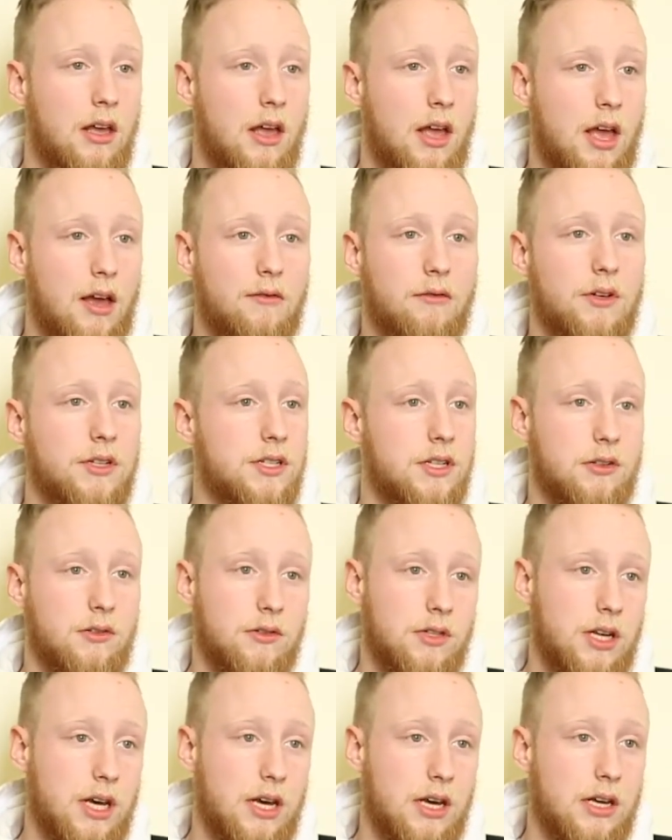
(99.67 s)
every single
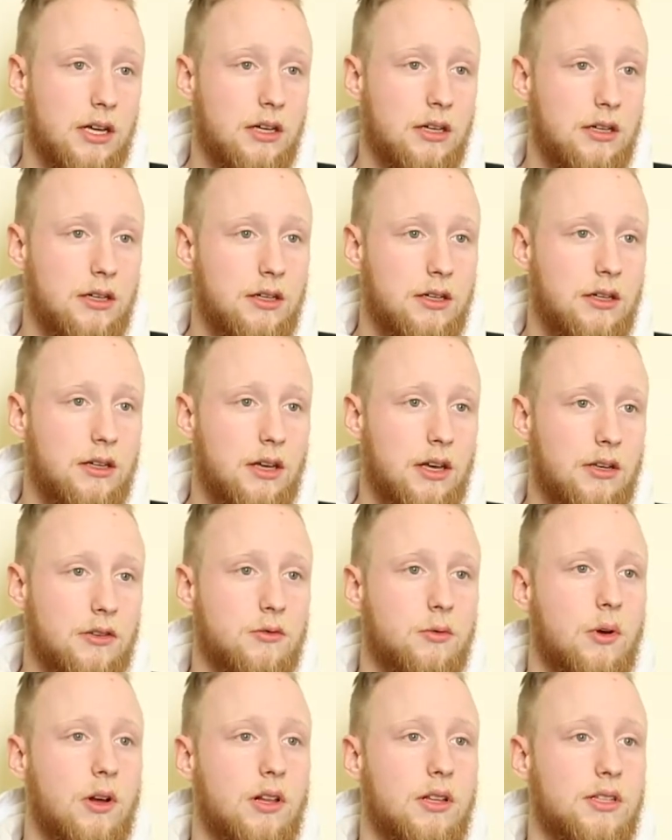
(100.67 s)
day,
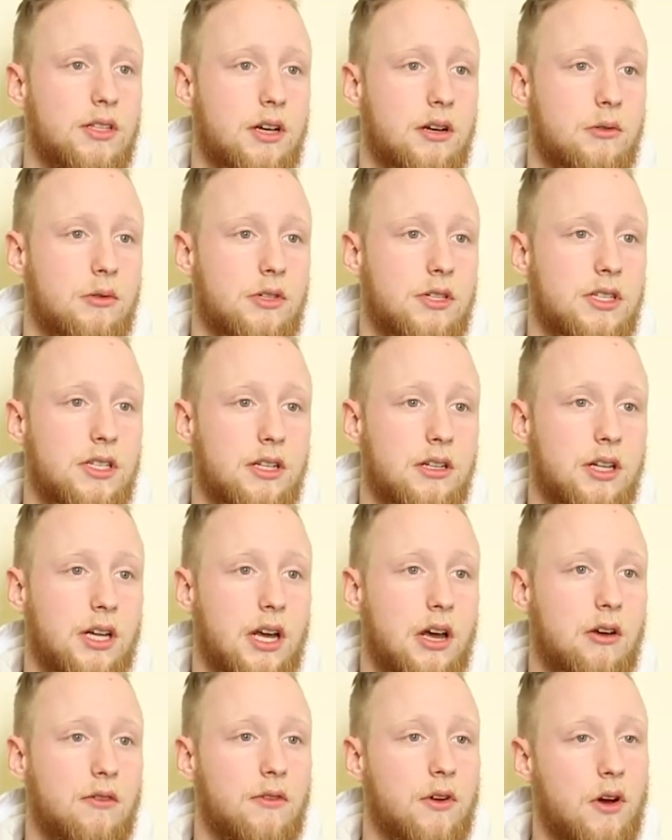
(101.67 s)
as well as I was stealing
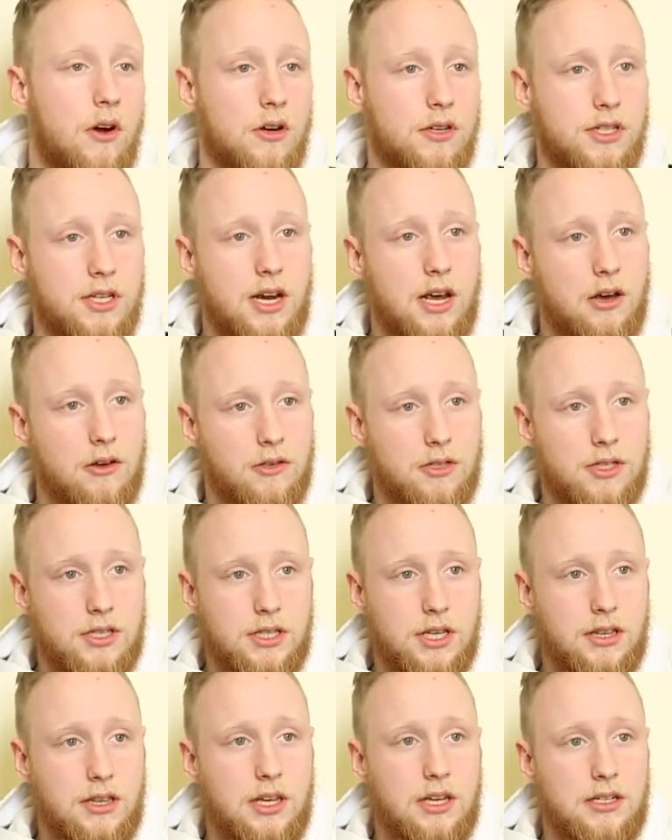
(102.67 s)
out of cars and
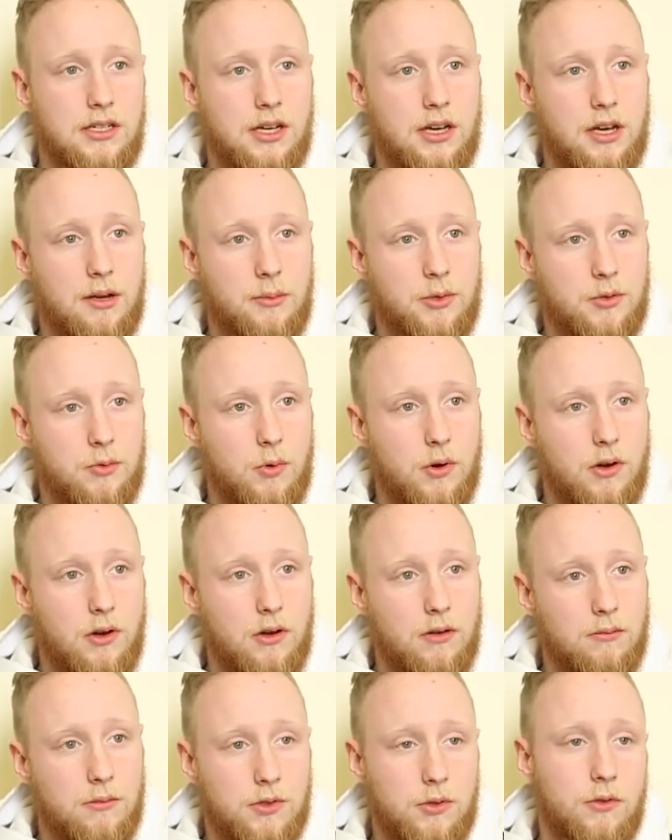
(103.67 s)
houses at that time as
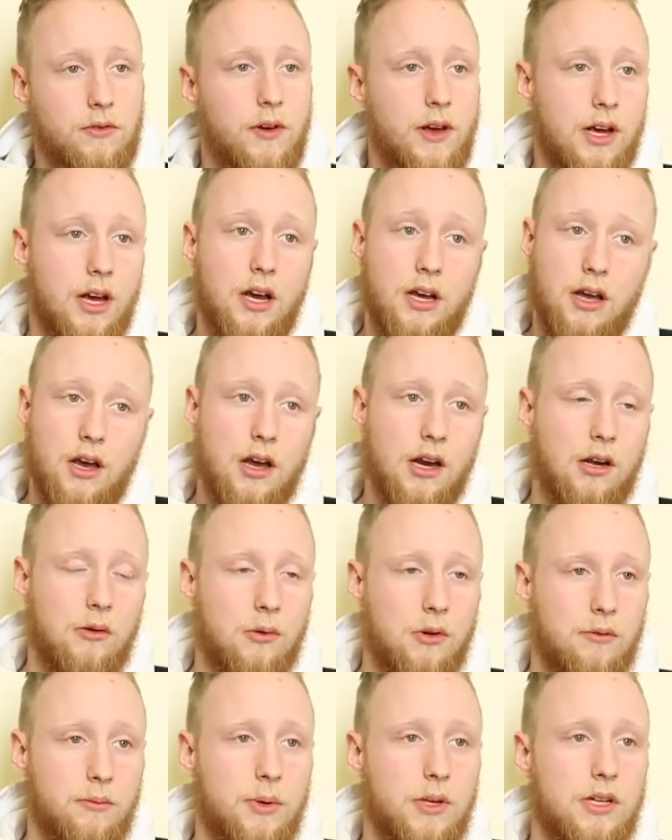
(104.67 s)
well. So if I got caught, I
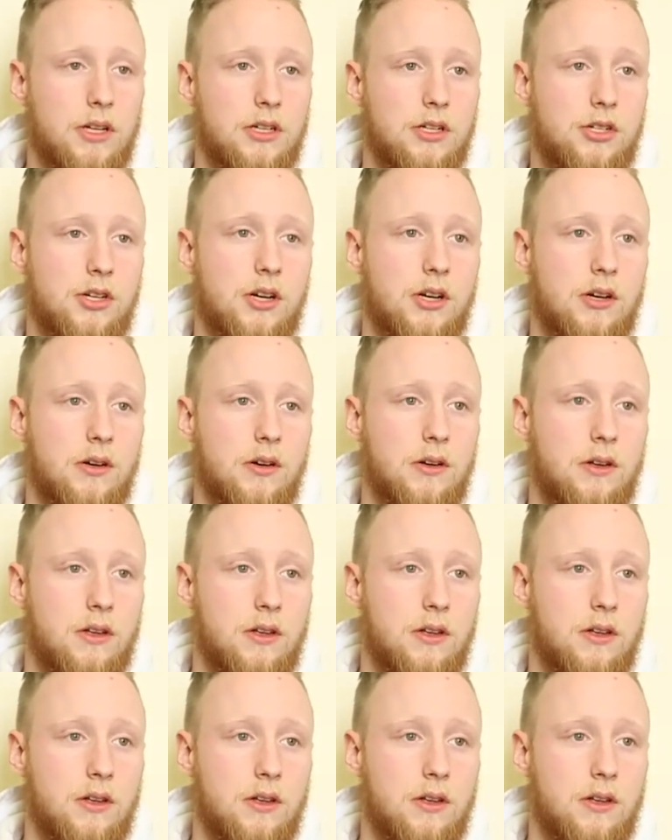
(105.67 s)
would have been in jail.